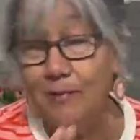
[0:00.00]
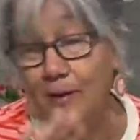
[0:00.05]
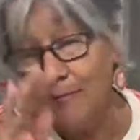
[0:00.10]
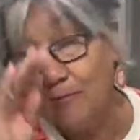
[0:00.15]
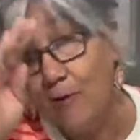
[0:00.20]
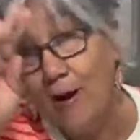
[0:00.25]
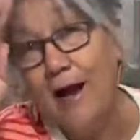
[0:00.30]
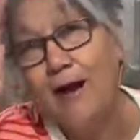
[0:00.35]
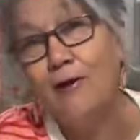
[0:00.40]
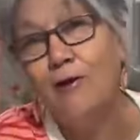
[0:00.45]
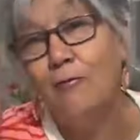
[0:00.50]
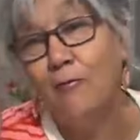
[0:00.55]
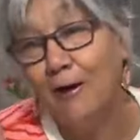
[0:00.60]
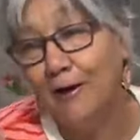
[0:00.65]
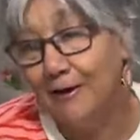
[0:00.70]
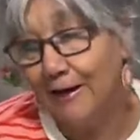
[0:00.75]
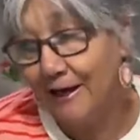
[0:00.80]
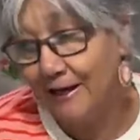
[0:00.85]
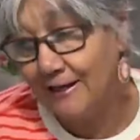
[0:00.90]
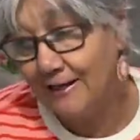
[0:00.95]
be proud
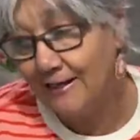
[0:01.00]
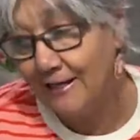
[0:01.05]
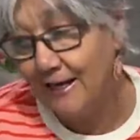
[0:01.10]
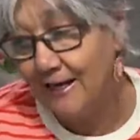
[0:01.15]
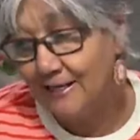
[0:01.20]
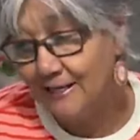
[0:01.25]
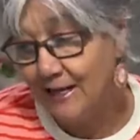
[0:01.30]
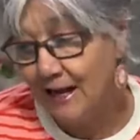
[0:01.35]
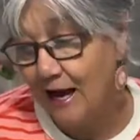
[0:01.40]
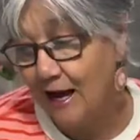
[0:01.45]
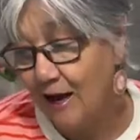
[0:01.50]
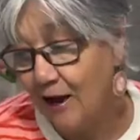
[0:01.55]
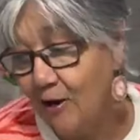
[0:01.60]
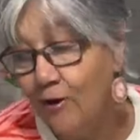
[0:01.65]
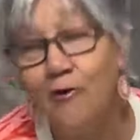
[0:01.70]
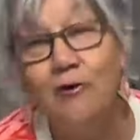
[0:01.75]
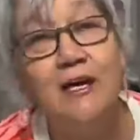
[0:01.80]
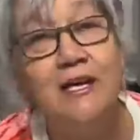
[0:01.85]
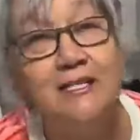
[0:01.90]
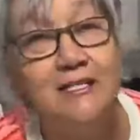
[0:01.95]
to wear that because he's not
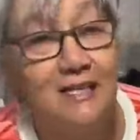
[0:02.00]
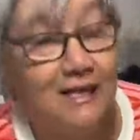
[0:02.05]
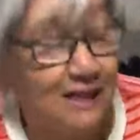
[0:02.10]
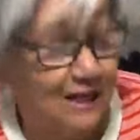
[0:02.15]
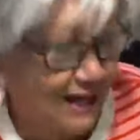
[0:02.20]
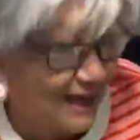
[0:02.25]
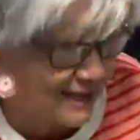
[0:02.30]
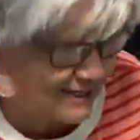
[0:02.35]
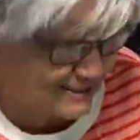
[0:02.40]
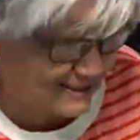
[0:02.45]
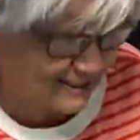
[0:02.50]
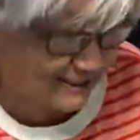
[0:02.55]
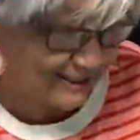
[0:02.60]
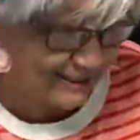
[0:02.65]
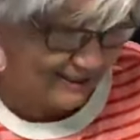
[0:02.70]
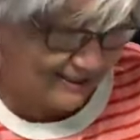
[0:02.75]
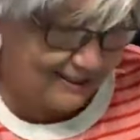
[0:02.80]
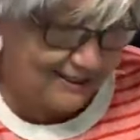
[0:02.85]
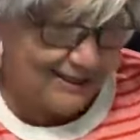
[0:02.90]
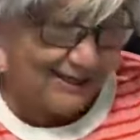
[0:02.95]
old, he's a
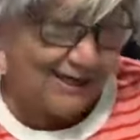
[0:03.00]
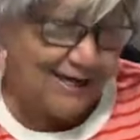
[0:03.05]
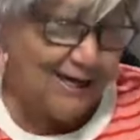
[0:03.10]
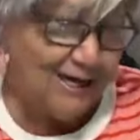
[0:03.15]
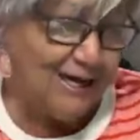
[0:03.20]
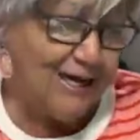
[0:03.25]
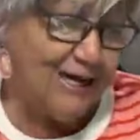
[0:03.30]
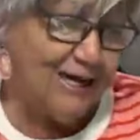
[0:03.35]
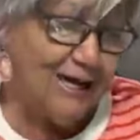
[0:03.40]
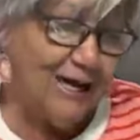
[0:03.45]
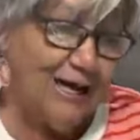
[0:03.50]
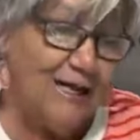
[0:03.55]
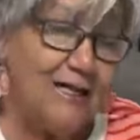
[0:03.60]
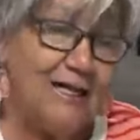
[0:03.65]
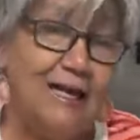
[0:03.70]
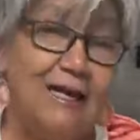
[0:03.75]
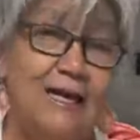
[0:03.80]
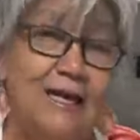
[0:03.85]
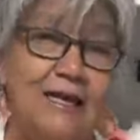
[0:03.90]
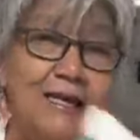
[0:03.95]
classic.
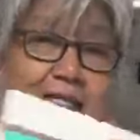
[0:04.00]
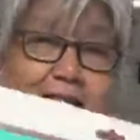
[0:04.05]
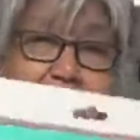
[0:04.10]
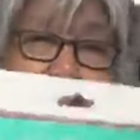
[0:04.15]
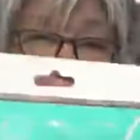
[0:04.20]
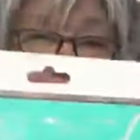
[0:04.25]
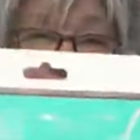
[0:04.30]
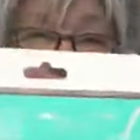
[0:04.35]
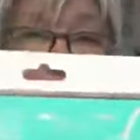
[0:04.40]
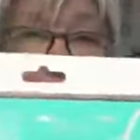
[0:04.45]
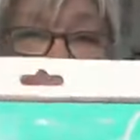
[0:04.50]
And these